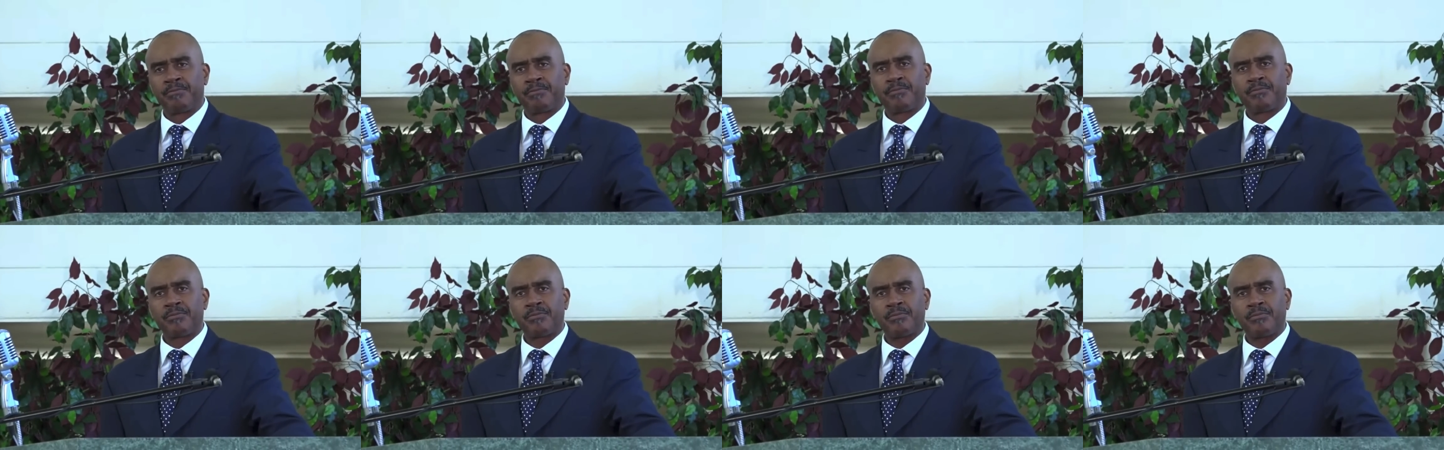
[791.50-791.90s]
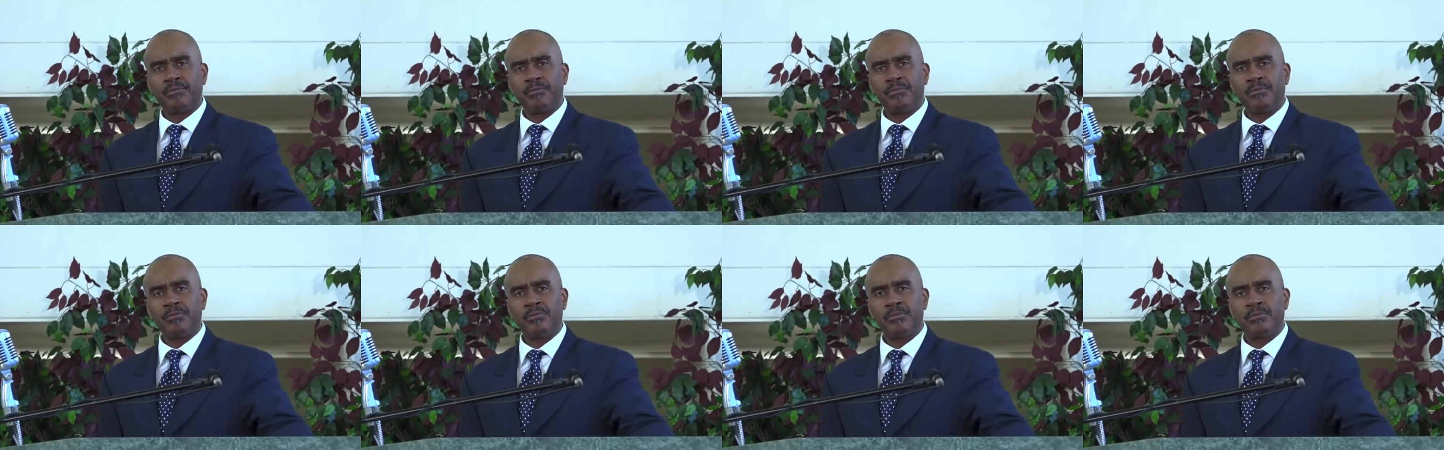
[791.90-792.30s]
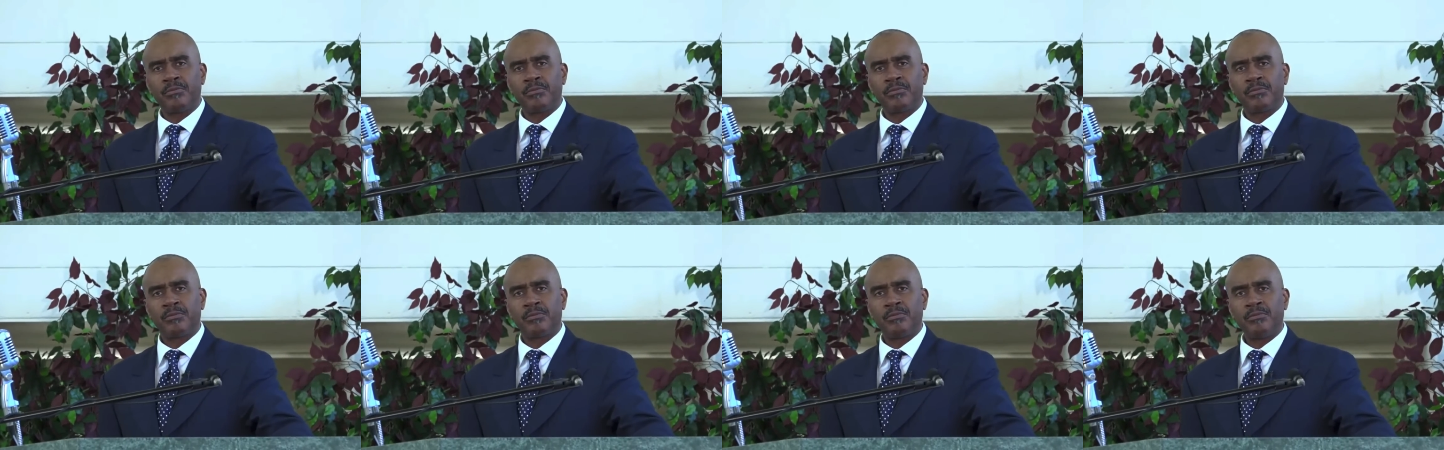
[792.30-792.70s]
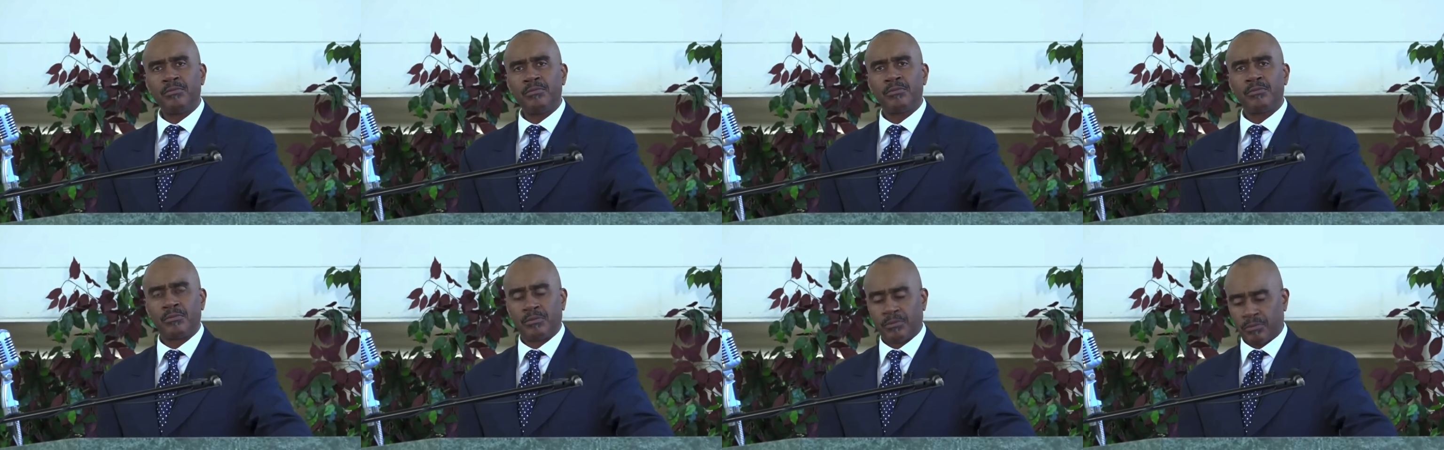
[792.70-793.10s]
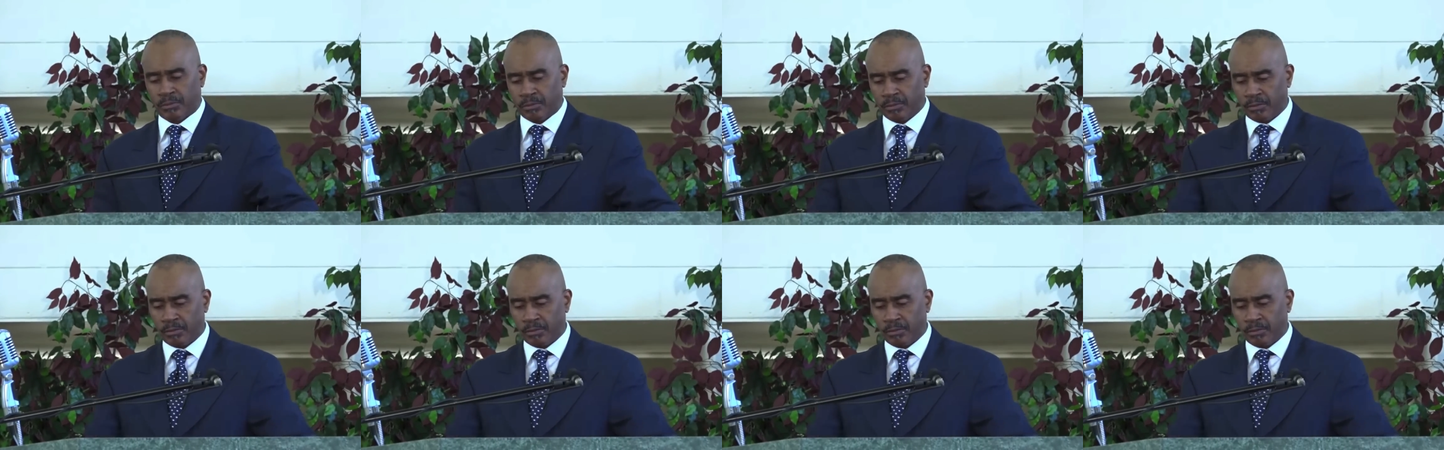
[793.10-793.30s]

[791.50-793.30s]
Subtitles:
(no one is talking)